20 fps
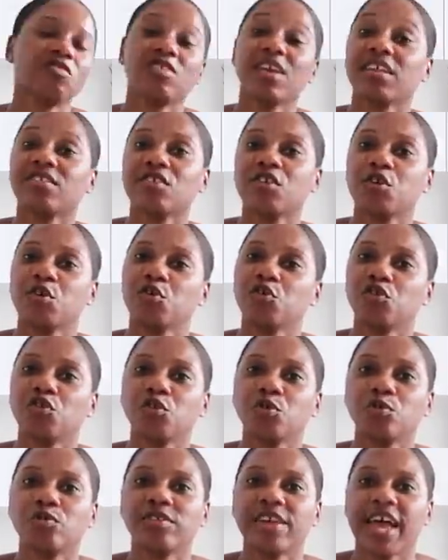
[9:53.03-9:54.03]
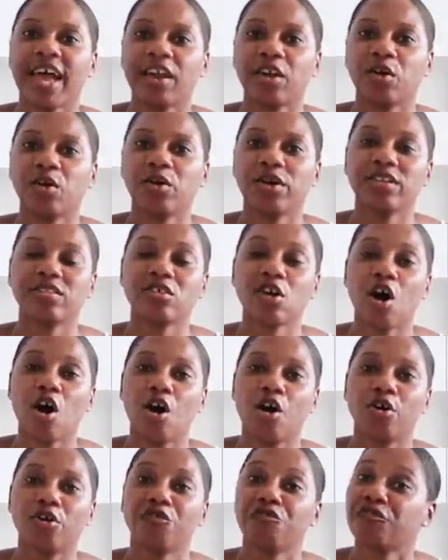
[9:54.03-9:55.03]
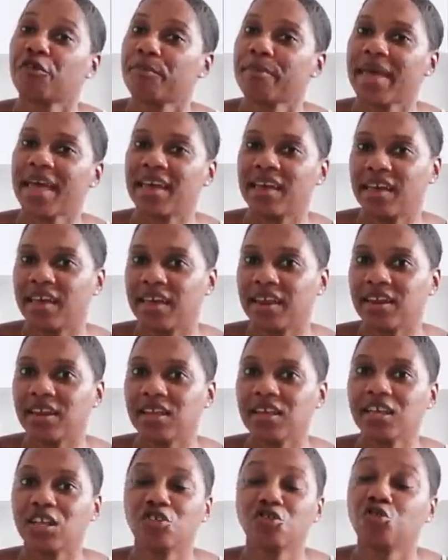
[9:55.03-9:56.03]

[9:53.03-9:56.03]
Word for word: She has a YouTube channel. It's called From Head